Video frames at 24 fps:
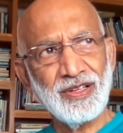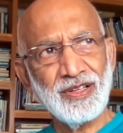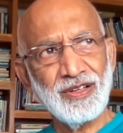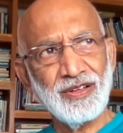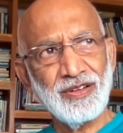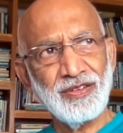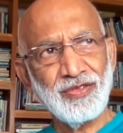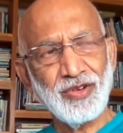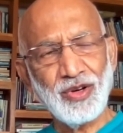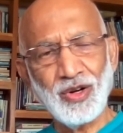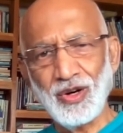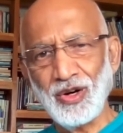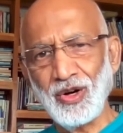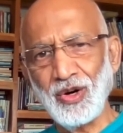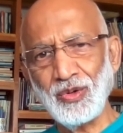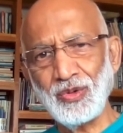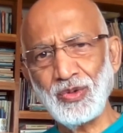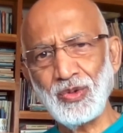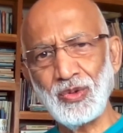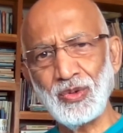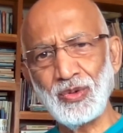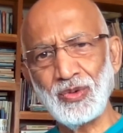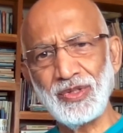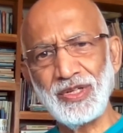for how
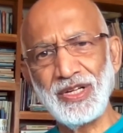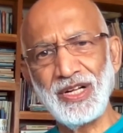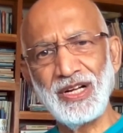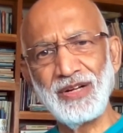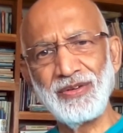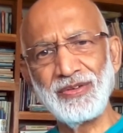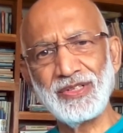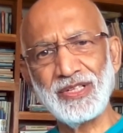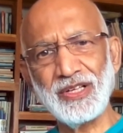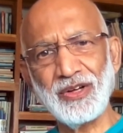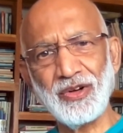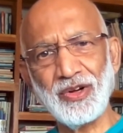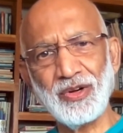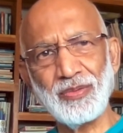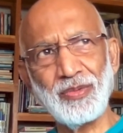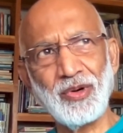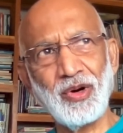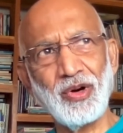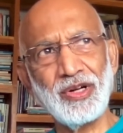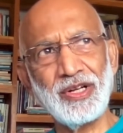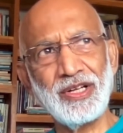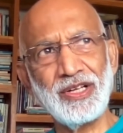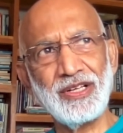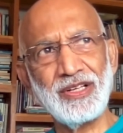to deal with our
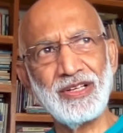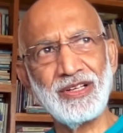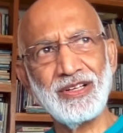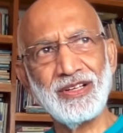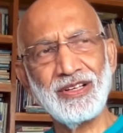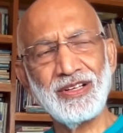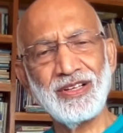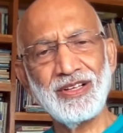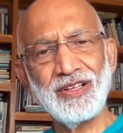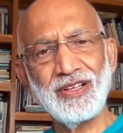body